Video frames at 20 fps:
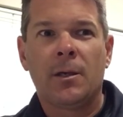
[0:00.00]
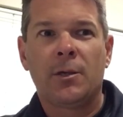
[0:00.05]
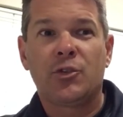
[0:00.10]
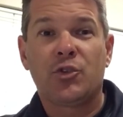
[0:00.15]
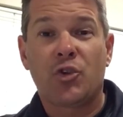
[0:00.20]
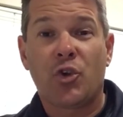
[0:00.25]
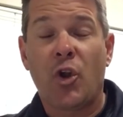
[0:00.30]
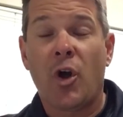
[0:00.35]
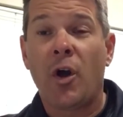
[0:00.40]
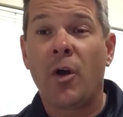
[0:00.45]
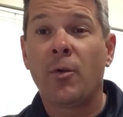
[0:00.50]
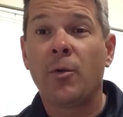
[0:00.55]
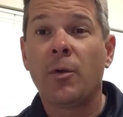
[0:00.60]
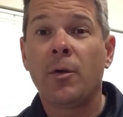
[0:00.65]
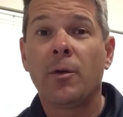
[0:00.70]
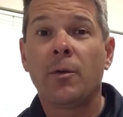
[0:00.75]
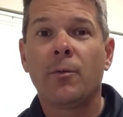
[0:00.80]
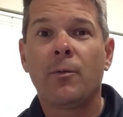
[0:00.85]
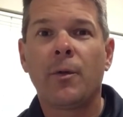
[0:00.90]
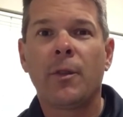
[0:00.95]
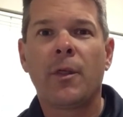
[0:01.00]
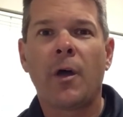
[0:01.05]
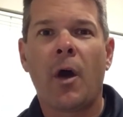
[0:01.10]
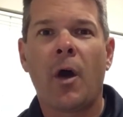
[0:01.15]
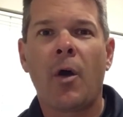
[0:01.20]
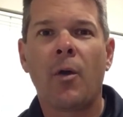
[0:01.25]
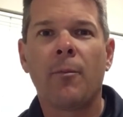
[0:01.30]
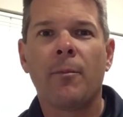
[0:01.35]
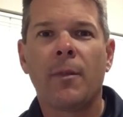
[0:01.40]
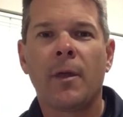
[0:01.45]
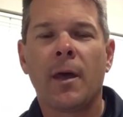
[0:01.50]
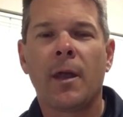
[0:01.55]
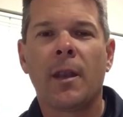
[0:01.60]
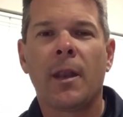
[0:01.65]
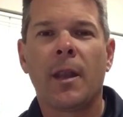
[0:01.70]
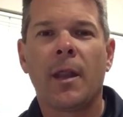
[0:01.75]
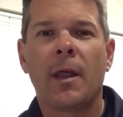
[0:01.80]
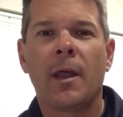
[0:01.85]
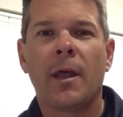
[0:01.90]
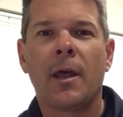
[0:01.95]
trialled with the hope that
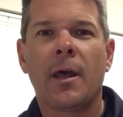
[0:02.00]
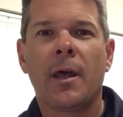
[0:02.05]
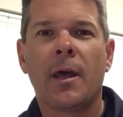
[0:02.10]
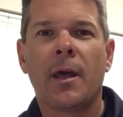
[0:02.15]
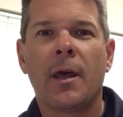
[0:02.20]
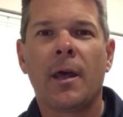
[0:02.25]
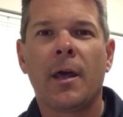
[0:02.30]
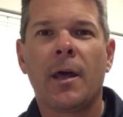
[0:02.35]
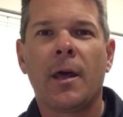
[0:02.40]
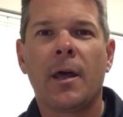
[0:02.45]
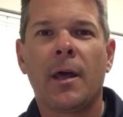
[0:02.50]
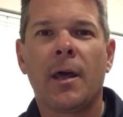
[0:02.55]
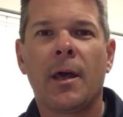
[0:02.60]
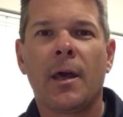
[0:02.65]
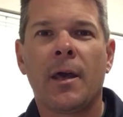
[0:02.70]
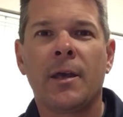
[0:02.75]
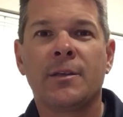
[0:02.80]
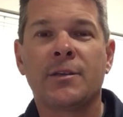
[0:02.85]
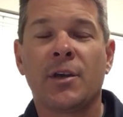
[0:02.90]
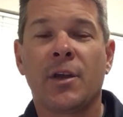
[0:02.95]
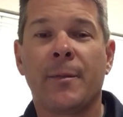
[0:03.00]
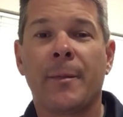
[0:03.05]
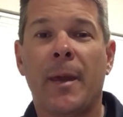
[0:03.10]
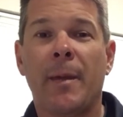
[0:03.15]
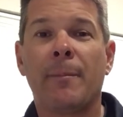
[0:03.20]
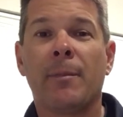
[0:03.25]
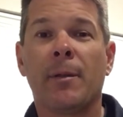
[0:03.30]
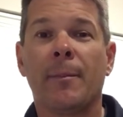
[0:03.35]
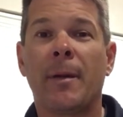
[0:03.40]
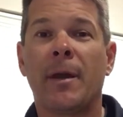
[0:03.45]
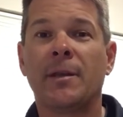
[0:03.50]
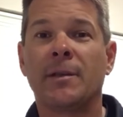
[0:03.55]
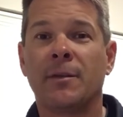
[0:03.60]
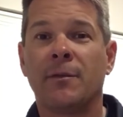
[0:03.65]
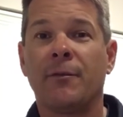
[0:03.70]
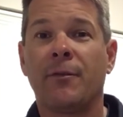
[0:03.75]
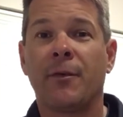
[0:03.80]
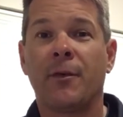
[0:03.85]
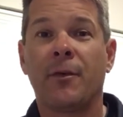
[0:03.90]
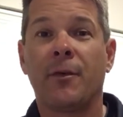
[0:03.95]
it's going to be implemented
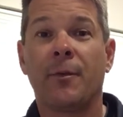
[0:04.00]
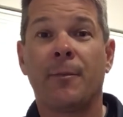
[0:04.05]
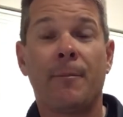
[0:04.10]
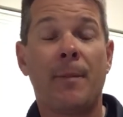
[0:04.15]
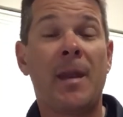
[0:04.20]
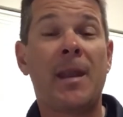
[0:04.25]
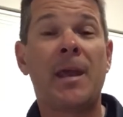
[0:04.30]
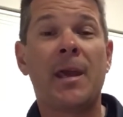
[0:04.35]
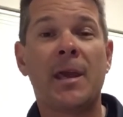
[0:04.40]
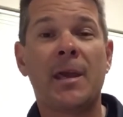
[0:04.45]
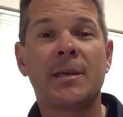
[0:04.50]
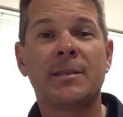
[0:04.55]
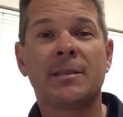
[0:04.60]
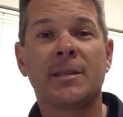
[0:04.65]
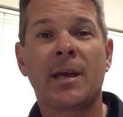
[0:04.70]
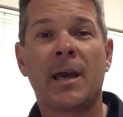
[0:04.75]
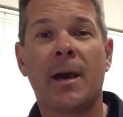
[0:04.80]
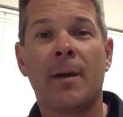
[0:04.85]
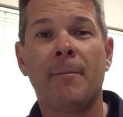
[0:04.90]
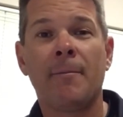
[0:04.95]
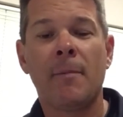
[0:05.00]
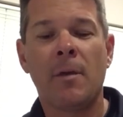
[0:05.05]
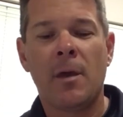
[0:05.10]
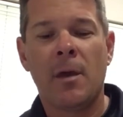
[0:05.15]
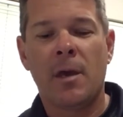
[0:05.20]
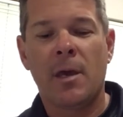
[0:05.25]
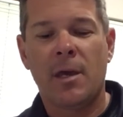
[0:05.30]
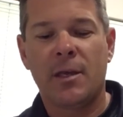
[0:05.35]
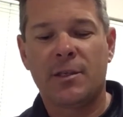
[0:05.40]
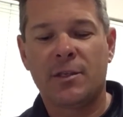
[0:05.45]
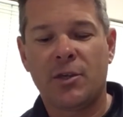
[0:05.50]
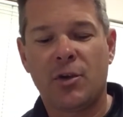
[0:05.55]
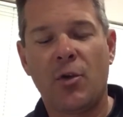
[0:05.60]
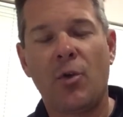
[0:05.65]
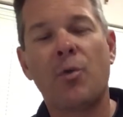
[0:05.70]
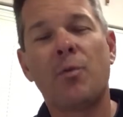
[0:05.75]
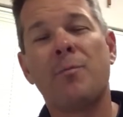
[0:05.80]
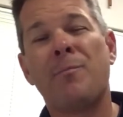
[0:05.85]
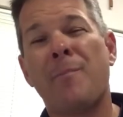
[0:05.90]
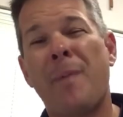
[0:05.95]
for many years to come. It's
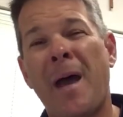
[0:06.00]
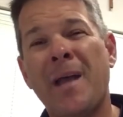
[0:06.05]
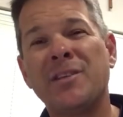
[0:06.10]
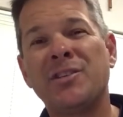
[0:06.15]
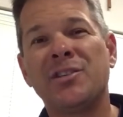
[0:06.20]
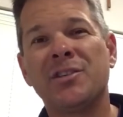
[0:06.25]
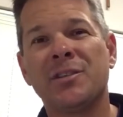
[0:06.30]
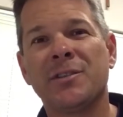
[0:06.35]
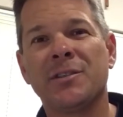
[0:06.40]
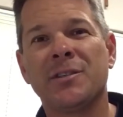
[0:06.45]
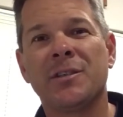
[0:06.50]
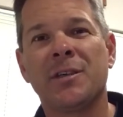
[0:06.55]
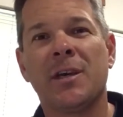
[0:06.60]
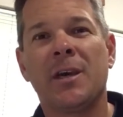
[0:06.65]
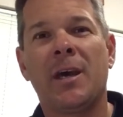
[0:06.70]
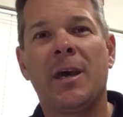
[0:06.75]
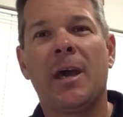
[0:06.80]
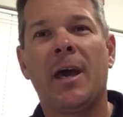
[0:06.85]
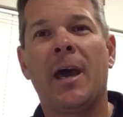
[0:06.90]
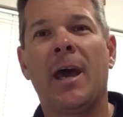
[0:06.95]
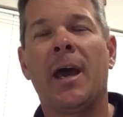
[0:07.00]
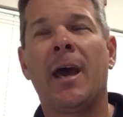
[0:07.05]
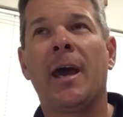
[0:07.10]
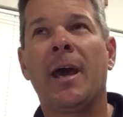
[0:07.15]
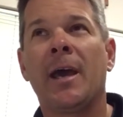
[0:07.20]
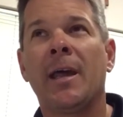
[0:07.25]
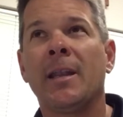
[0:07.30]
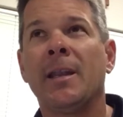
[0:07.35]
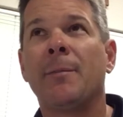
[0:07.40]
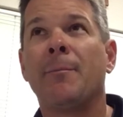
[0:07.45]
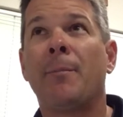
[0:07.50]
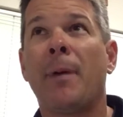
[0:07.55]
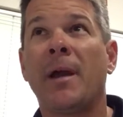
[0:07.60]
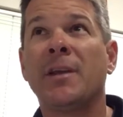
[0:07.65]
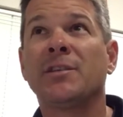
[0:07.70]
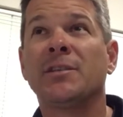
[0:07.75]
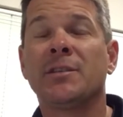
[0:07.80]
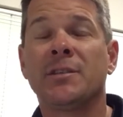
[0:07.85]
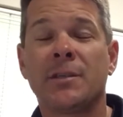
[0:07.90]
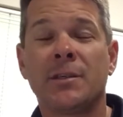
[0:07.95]
called Badges, and
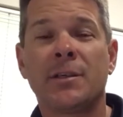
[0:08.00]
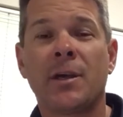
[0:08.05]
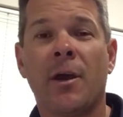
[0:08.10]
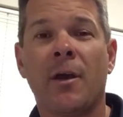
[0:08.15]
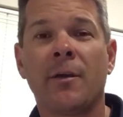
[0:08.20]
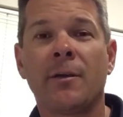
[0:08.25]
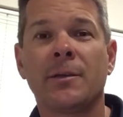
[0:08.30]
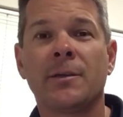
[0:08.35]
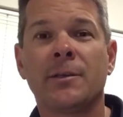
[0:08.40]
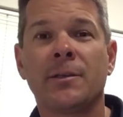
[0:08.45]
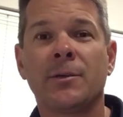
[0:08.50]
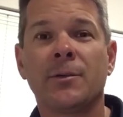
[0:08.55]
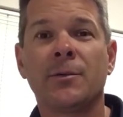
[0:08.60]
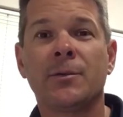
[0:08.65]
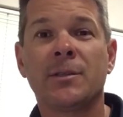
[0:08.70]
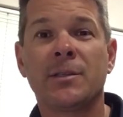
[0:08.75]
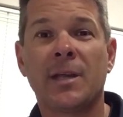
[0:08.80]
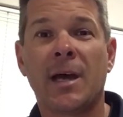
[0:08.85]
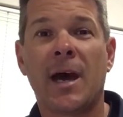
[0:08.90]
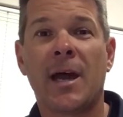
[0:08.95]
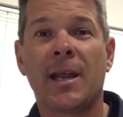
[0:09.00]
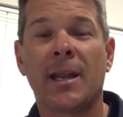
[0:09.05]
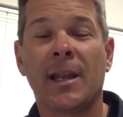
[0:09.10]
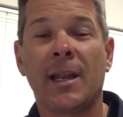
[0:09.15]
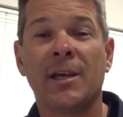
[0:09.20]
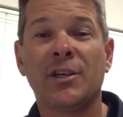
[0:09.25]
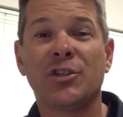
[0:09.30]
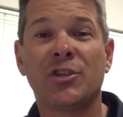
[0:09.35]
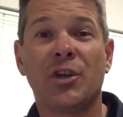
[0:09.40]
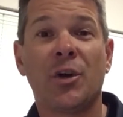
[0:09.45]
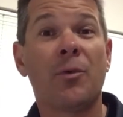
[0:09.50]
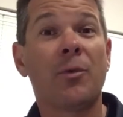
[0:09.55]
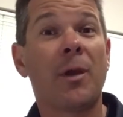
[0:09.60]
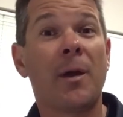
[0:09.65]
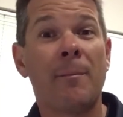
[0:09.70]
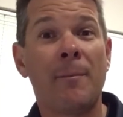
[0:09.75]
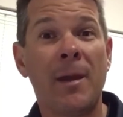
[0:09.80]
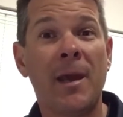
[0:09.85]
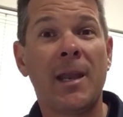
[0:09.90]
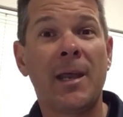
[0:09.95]
Badges is going to start at Leschenault
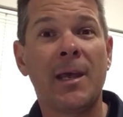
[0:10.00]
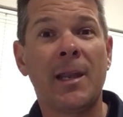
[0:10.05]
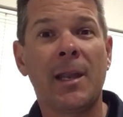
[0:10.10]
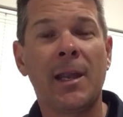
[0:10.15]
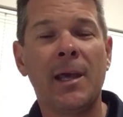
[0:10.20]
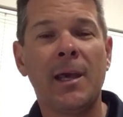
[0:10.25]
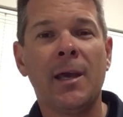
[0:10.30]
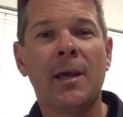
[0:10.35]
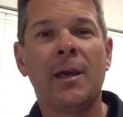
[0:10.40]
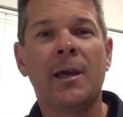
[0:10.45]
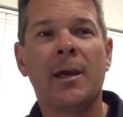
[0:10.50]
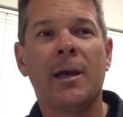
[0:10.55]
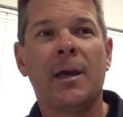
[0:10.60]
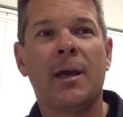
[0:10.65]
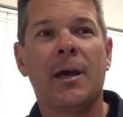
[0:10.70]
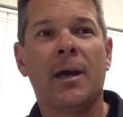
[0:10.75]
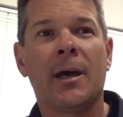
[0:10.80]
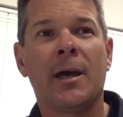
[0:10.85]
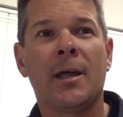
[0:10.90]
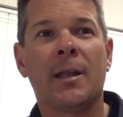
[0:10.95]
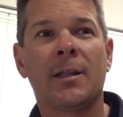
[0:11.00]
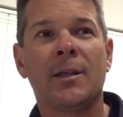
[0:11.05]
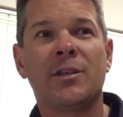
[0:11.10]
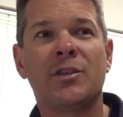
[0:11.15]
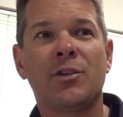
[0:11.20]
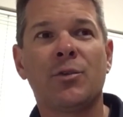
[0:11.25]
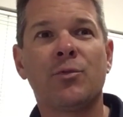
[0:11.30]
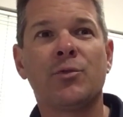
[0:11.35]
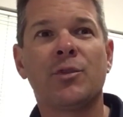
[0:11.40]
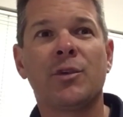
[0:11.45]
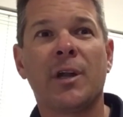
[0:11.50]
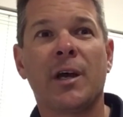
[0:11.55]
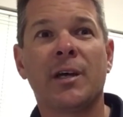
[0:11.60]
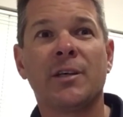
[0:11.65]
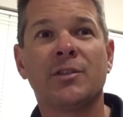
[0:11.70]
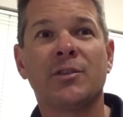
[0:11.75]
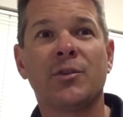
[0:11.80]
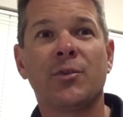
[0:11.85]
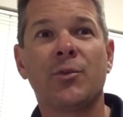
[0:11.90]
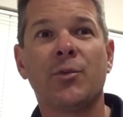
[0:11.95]
immediately. The children are
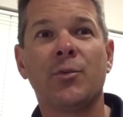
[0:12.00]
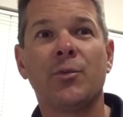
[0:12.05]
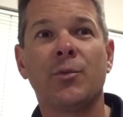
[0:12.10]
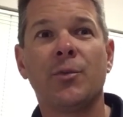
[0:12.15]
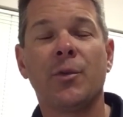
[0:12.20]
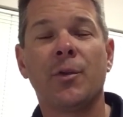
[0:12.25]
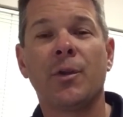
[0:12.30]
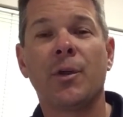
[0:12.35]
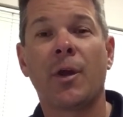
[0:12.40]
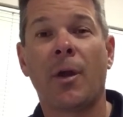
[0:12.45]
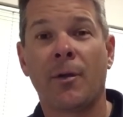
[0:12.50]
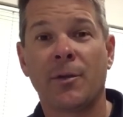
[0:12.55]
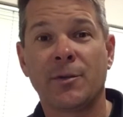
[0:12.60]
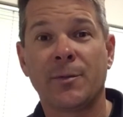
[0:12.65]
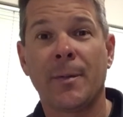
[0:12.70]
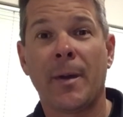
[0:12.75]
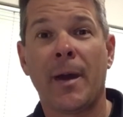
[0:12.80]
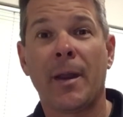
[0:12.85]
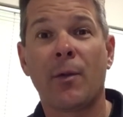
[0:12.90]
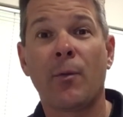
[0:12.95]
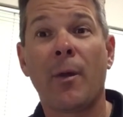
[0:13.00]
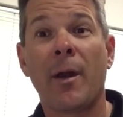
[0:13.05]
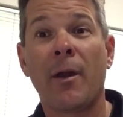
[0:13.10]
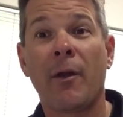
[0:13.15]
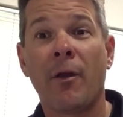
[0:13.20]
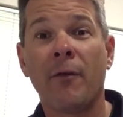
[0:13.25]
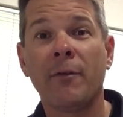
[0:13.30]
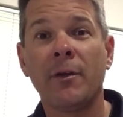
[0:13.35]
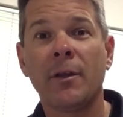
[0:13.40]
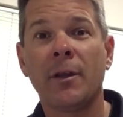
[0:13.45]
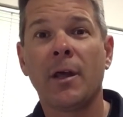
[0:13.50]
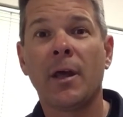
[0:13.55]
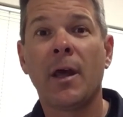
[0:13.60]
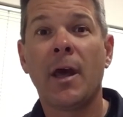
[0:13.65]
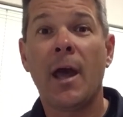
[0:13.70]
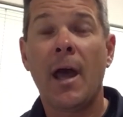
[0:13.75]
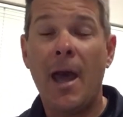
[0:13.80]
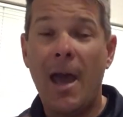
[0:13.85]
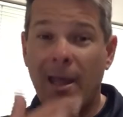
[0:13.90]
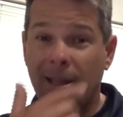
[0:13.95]
soon going to be made aware of it.
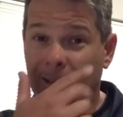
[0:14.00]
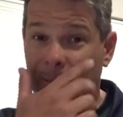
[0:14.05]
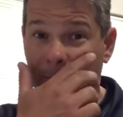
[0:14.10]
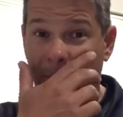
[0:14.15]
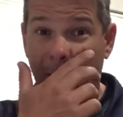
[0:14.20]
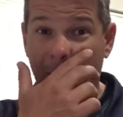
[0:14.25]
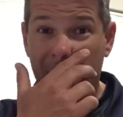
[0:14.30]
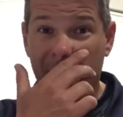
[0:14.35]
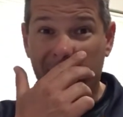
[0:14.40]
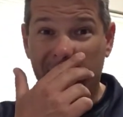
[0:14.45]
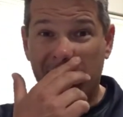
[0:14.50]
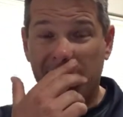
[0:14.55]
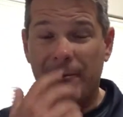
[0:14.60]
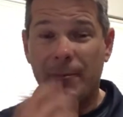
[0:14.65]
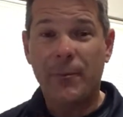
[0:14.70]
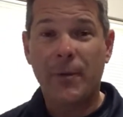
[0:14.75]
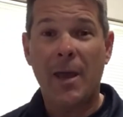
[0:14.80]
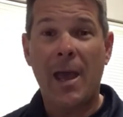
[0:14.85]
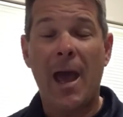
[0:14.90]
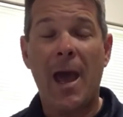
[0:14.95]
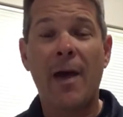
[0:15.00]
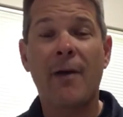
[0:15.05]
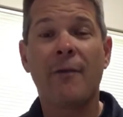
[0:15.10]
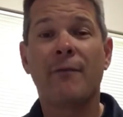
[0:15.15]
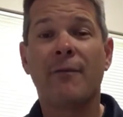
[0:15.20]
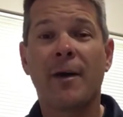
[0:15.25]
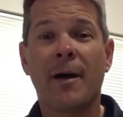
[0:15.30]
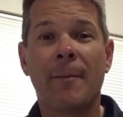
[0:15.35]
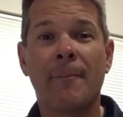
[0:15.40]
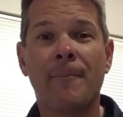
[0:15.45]
At the moment, we have